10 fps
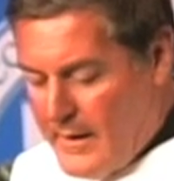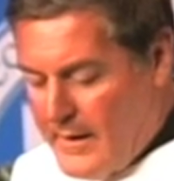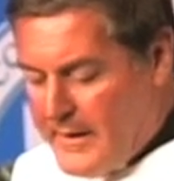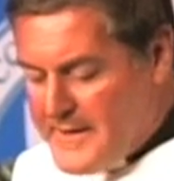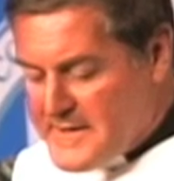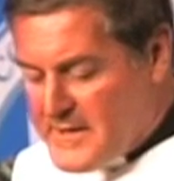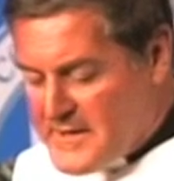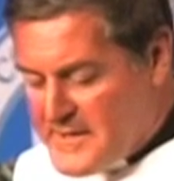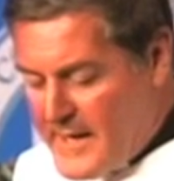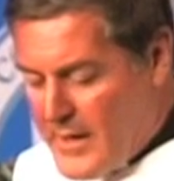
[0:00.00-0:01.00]
It is the
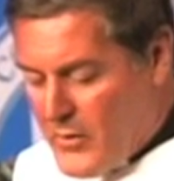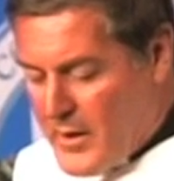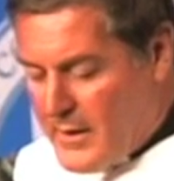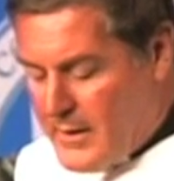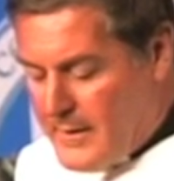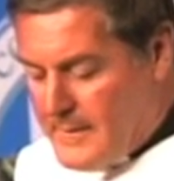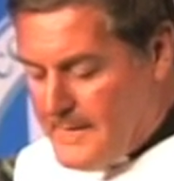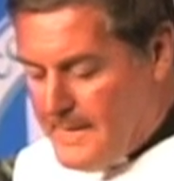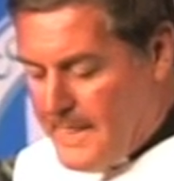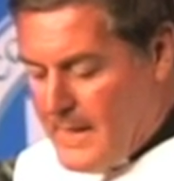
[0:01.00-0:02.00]
secret
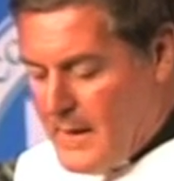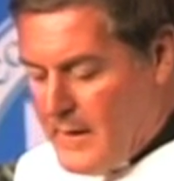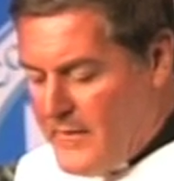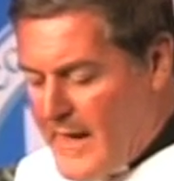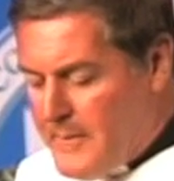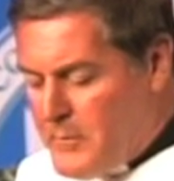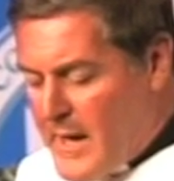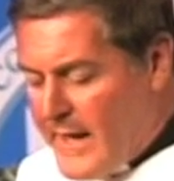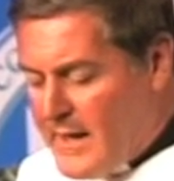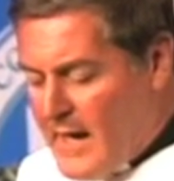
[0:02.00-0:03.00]
that
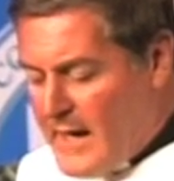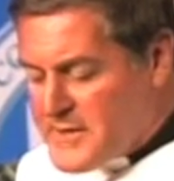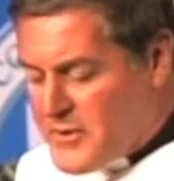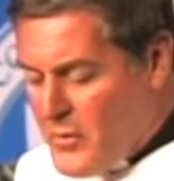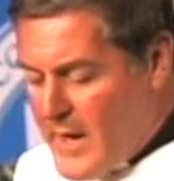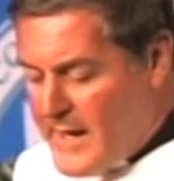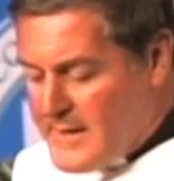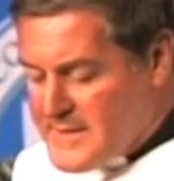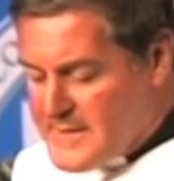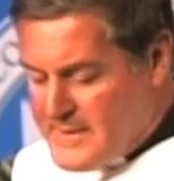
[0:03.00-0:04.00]
by God's
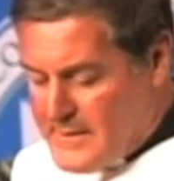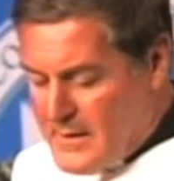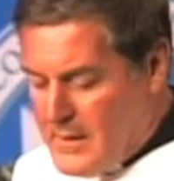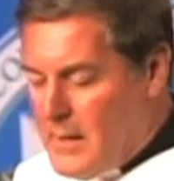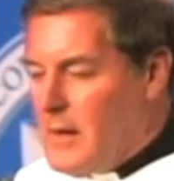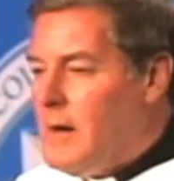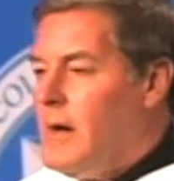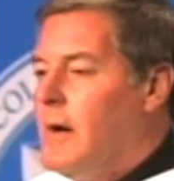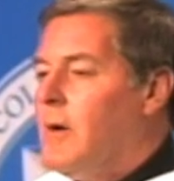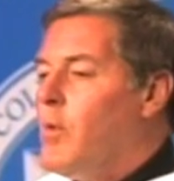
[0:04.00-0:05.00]
grace,
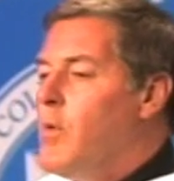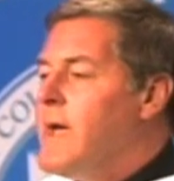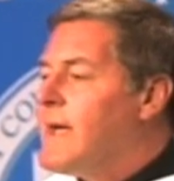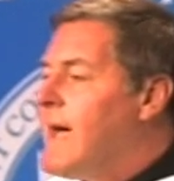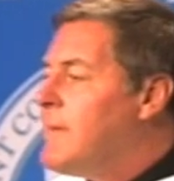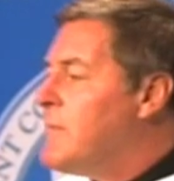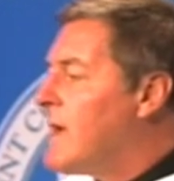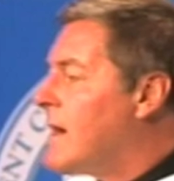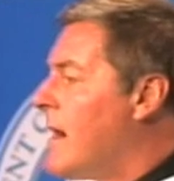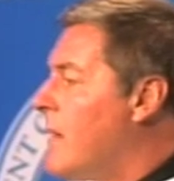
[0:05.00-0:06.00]
we can
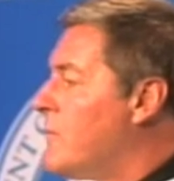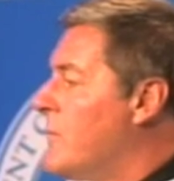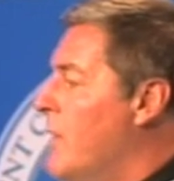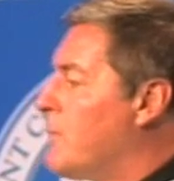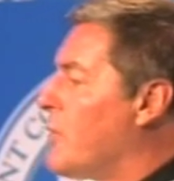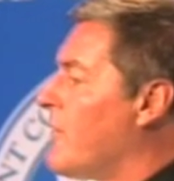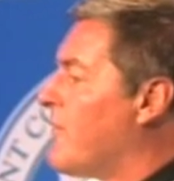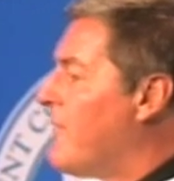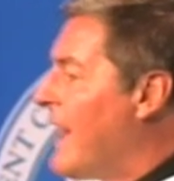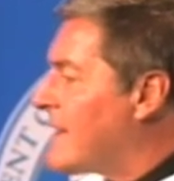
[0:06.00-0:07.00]
become
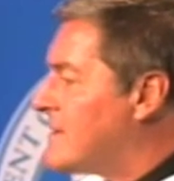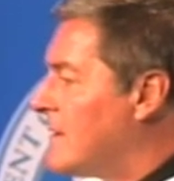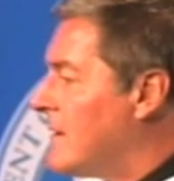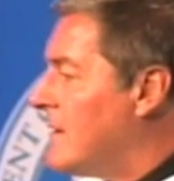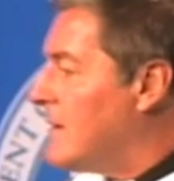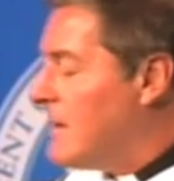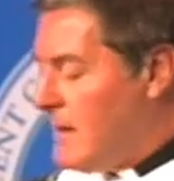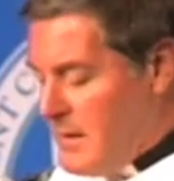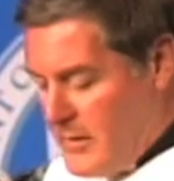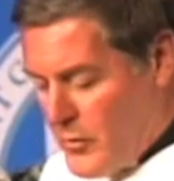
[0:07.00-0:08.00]
perfected
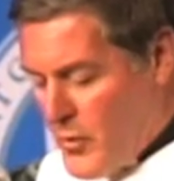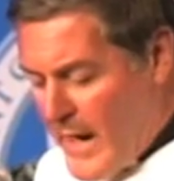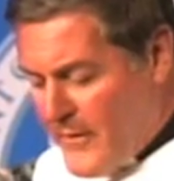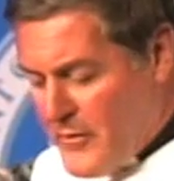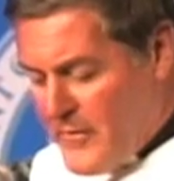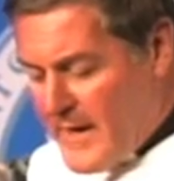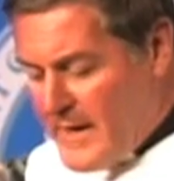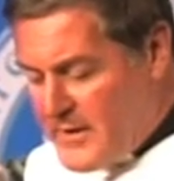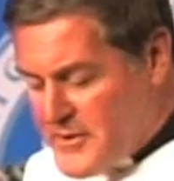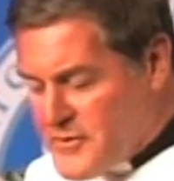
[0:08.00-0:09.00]
rather than
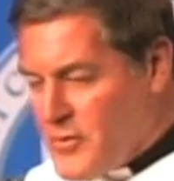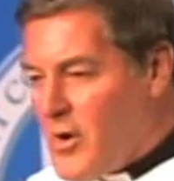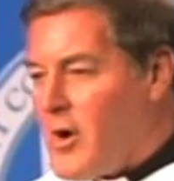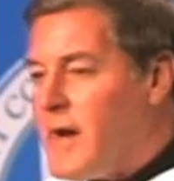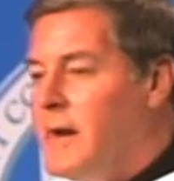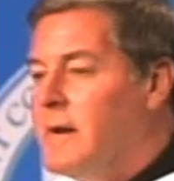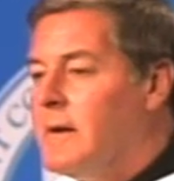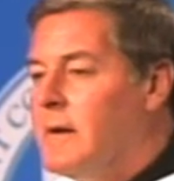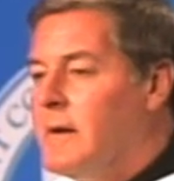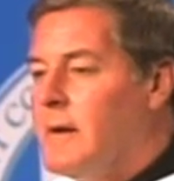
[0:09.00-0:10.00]
destroyed
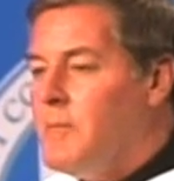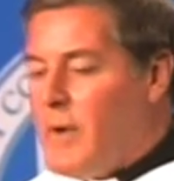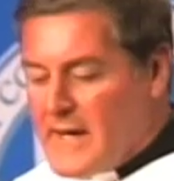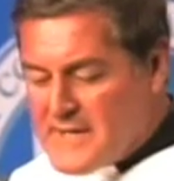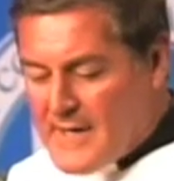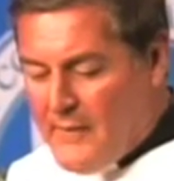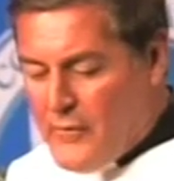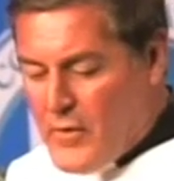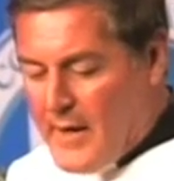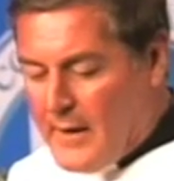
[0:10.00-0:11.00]
by
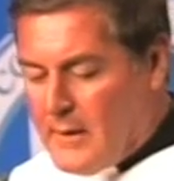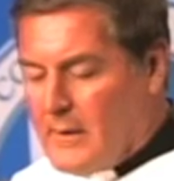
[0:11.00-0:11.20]
suffering.